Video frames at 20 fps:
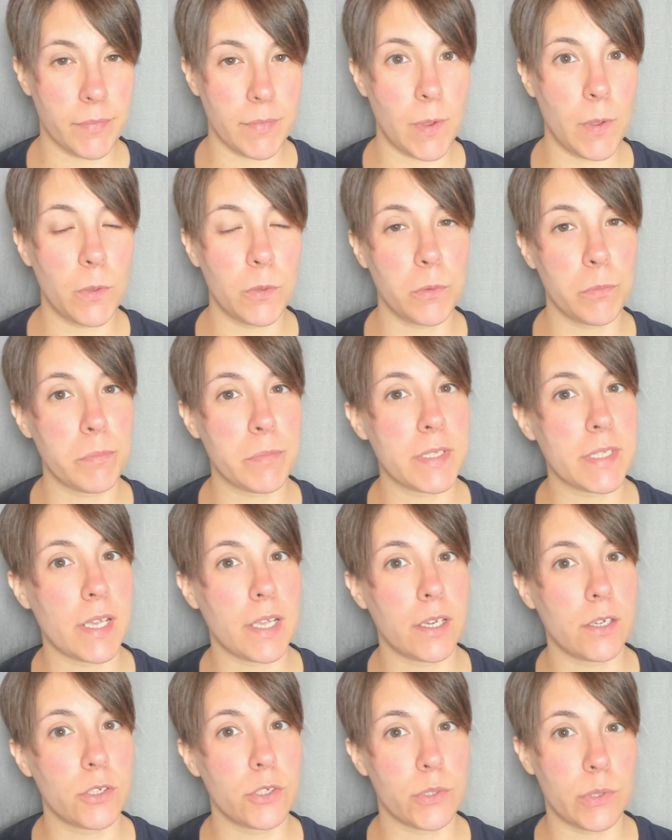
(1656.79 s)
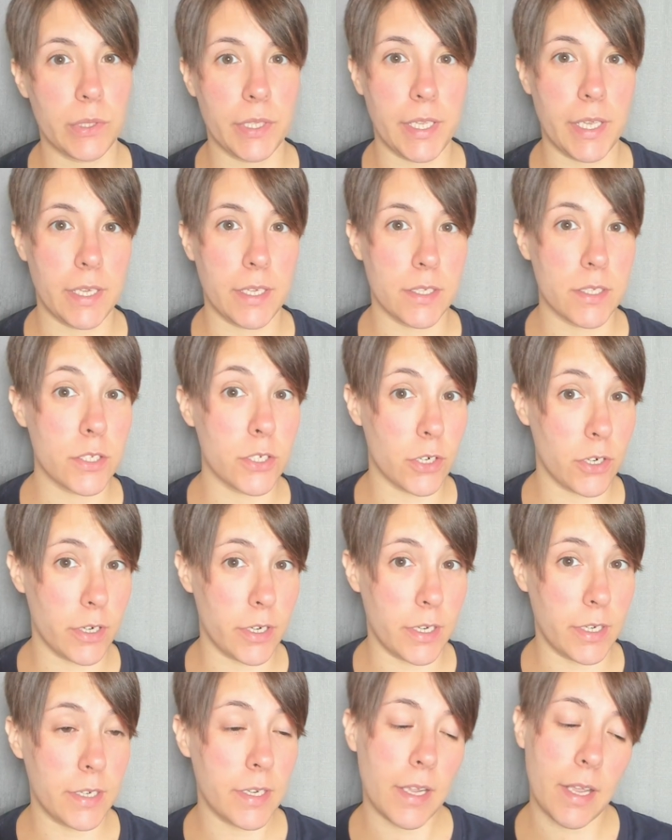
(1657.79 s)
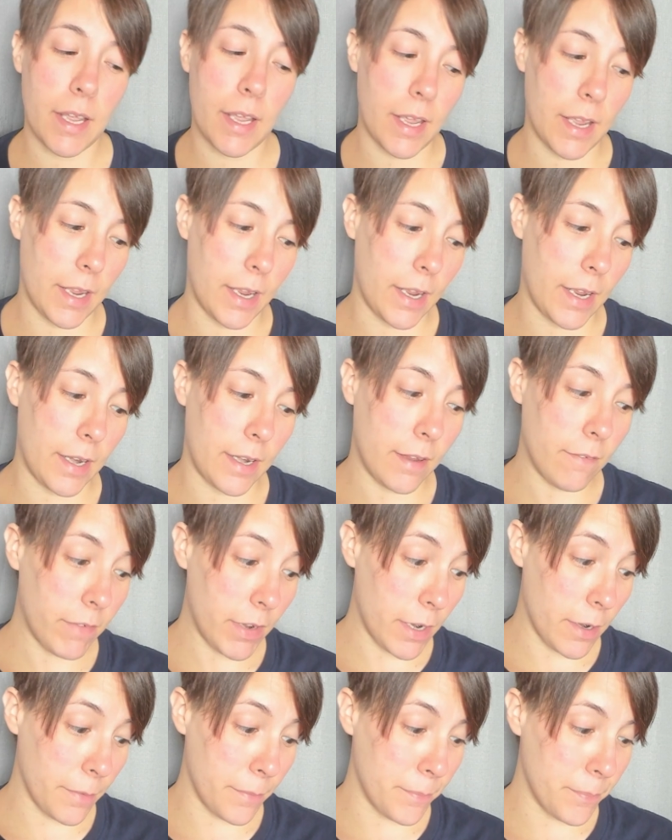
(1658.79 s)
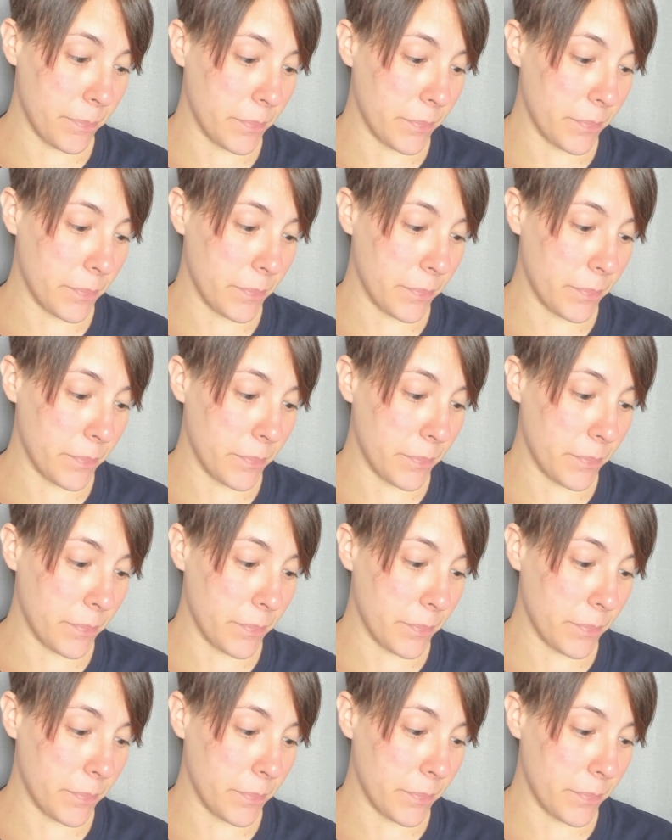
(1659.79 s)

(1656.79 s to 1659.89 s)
Holmes and Julia started an affair.